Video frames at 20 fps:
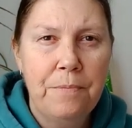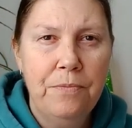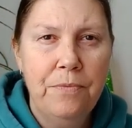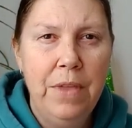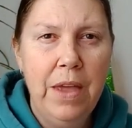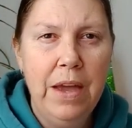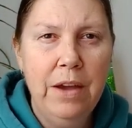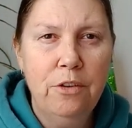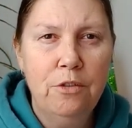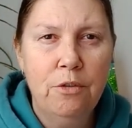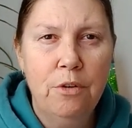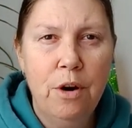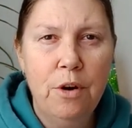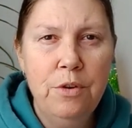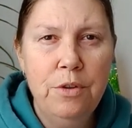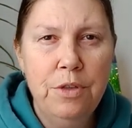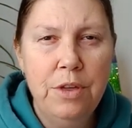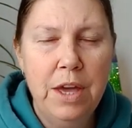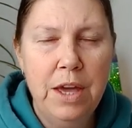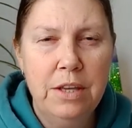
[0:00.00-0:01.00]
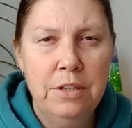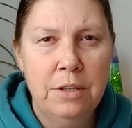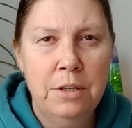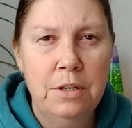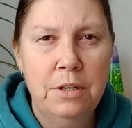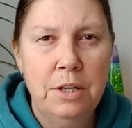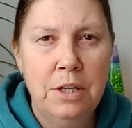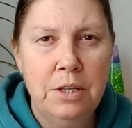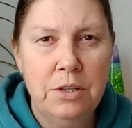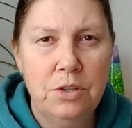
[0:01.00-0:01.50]
that growth
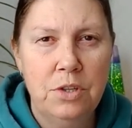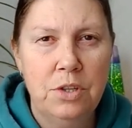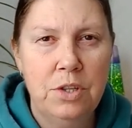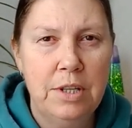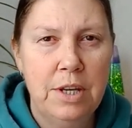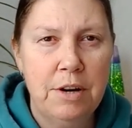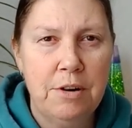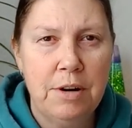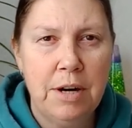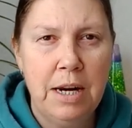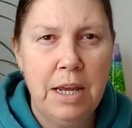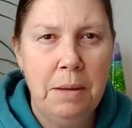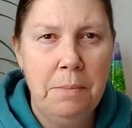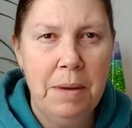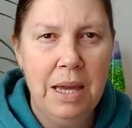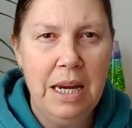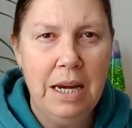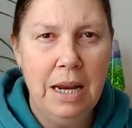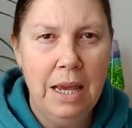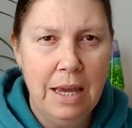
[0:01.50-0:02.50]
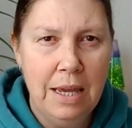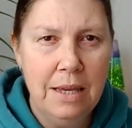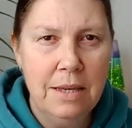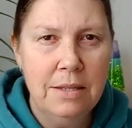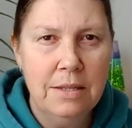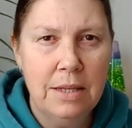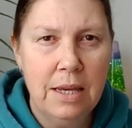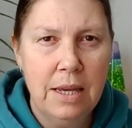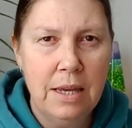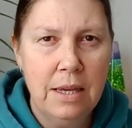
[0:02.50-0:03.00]
hasn't necessarily been
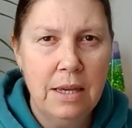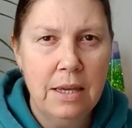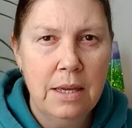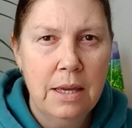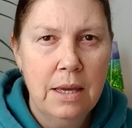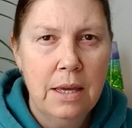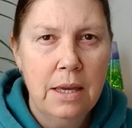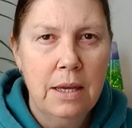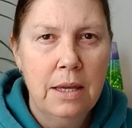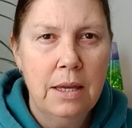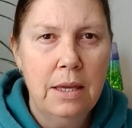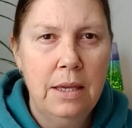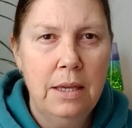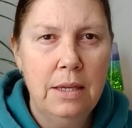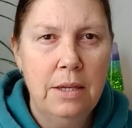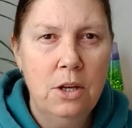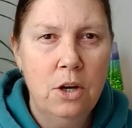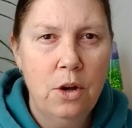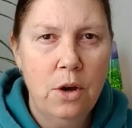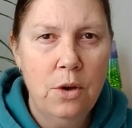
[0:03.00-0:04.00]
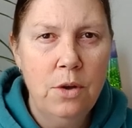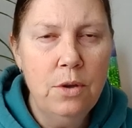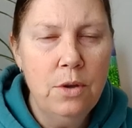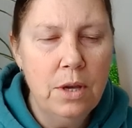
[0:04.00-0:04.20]
easy. You know,